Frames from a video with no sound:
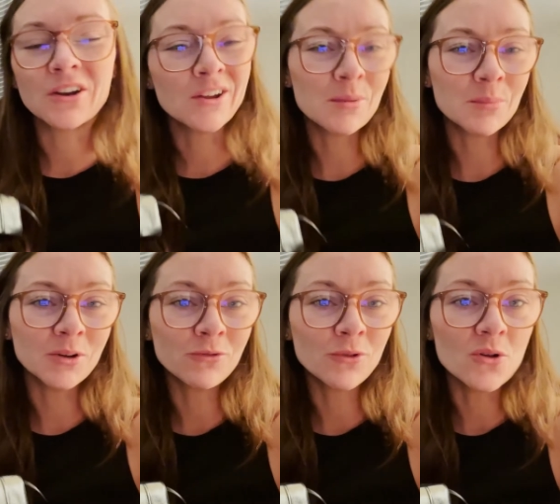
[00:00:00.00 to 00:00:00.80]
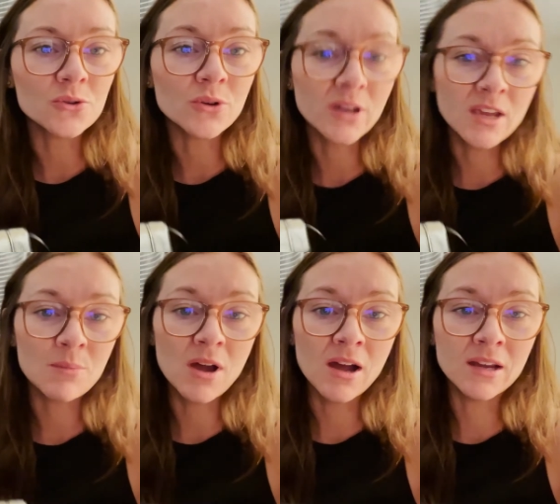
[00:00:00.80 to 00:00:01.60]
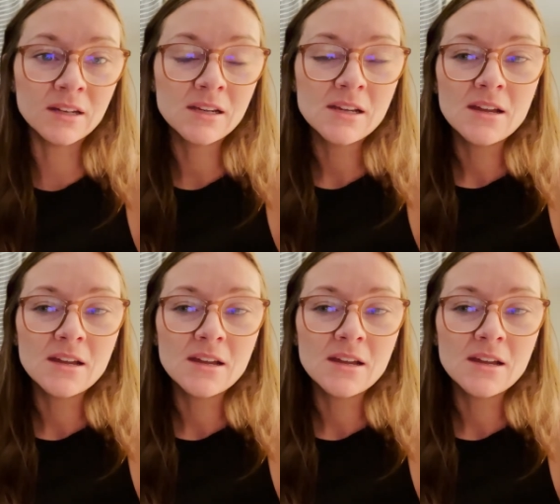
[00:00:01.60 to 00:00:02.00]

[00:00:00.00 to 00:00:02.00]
No, I'm going to fold or game on